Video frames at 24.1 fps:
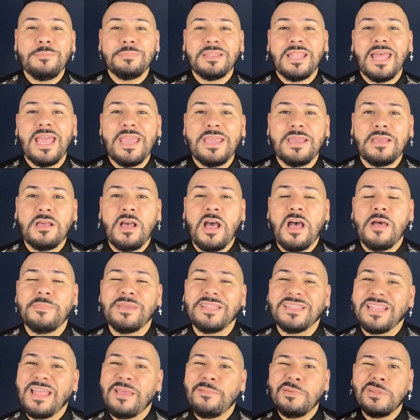like,
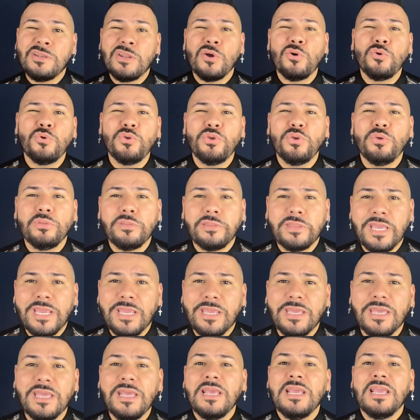comment, let me know who you
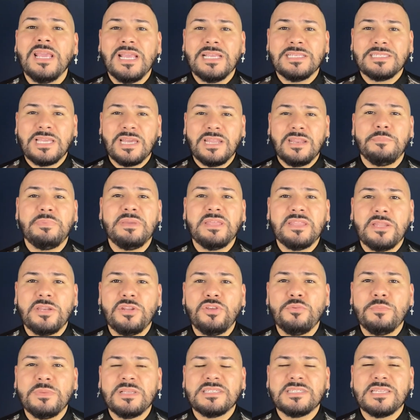think is going to be the
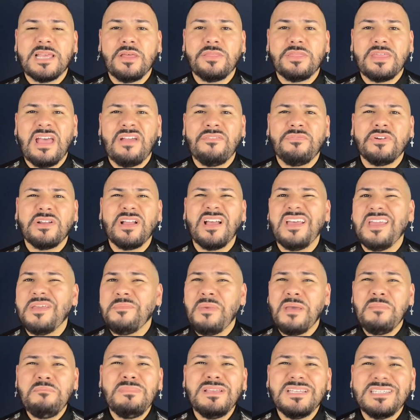new Miss South Africa.
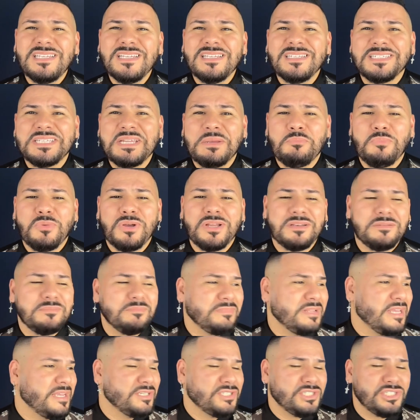Am I missing someone?
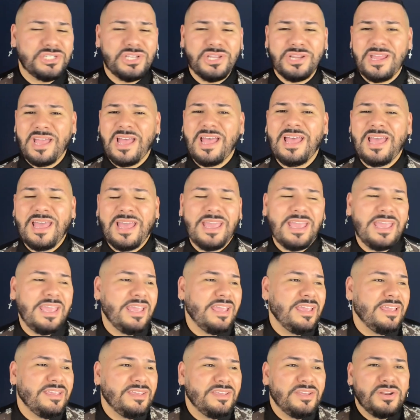Should I,
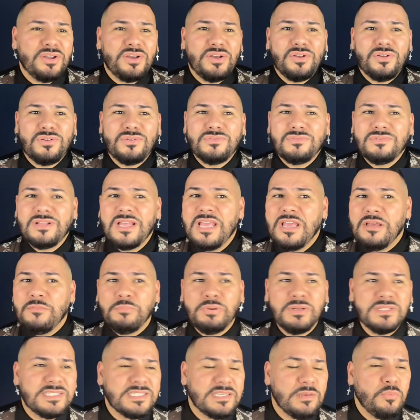you know,
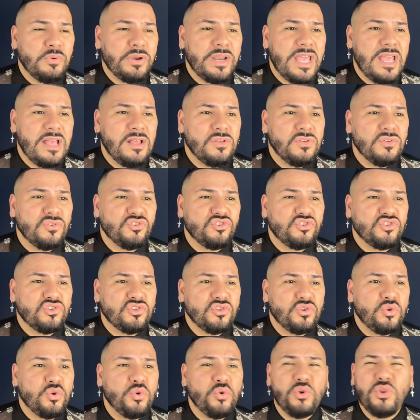put someone
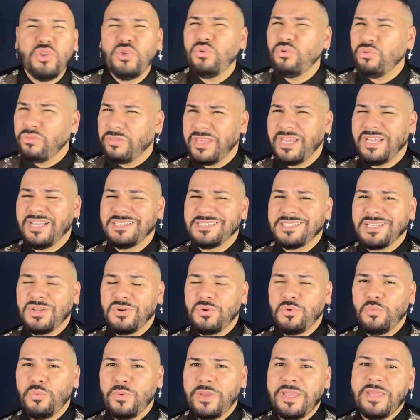else? Who do you think is going
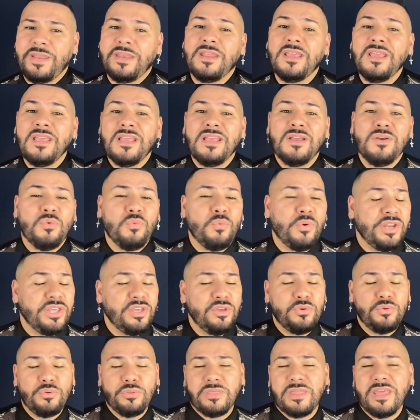to win? What do
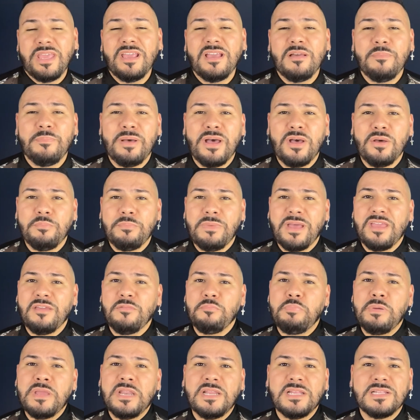you think about my
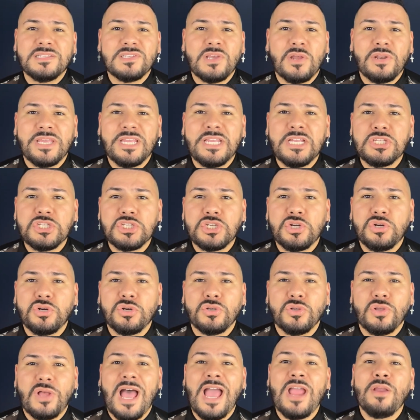opinions on each
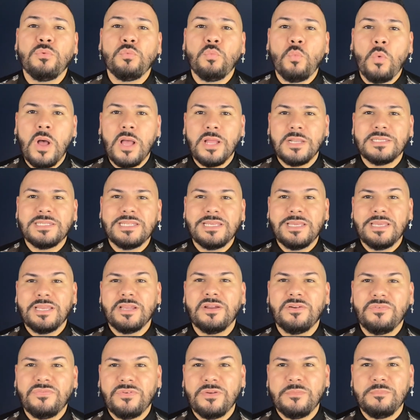girl? I want to
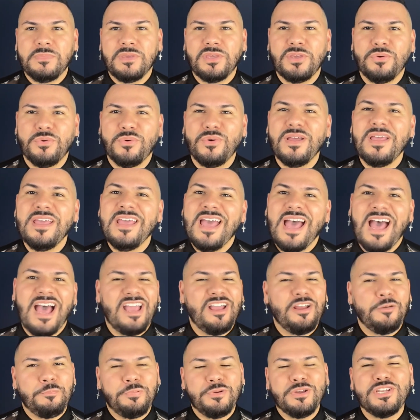hear from you. I
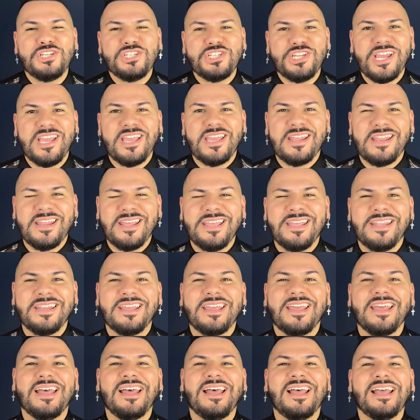appreciate
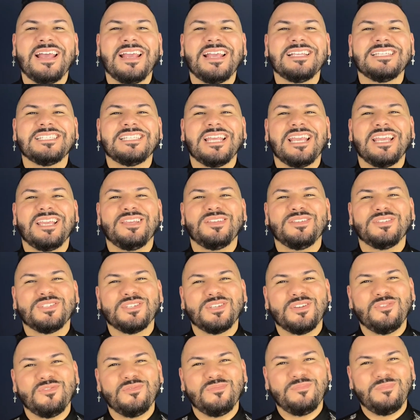it, guys. Thank you
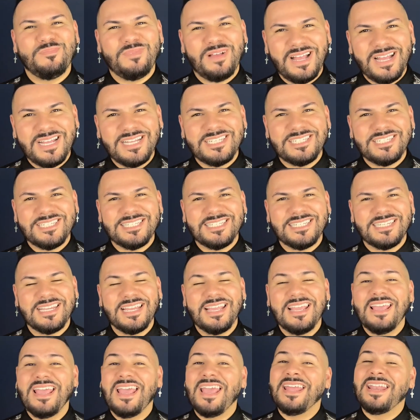so much.
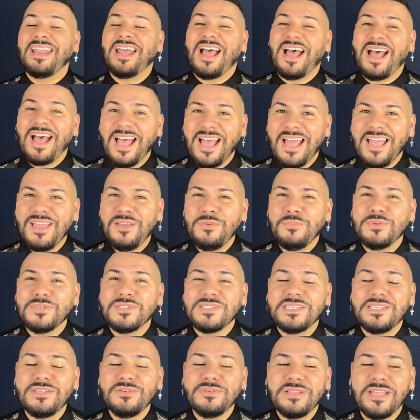And I will
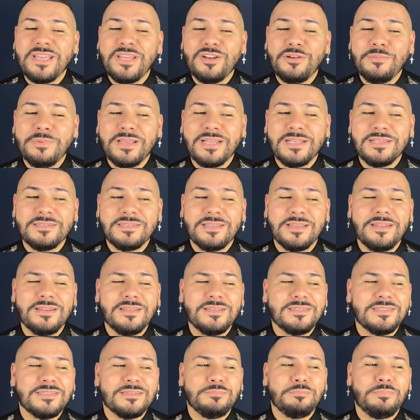see you later because it
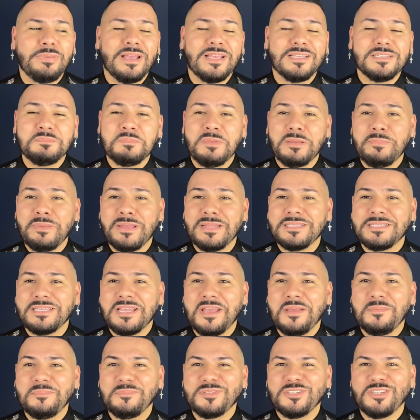is past my
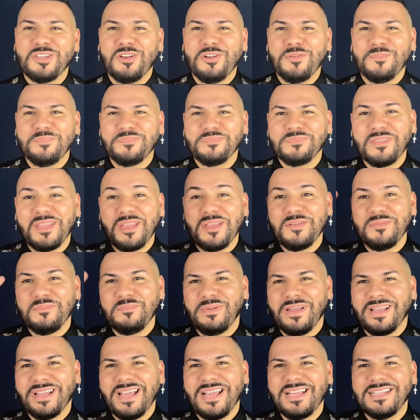bedtime. So,
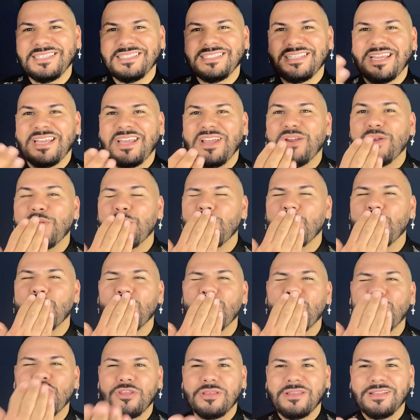bye, guys. Take care.
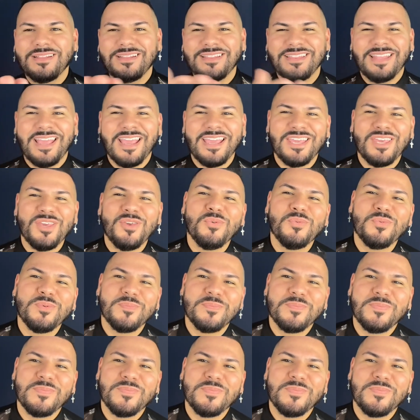Thank you.